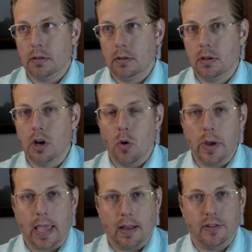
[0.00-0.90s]
go
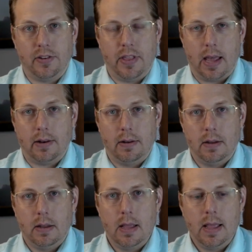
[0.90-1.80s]
against that.
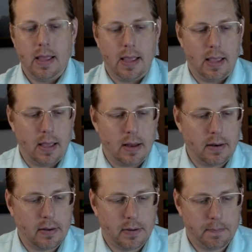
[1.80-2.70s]
And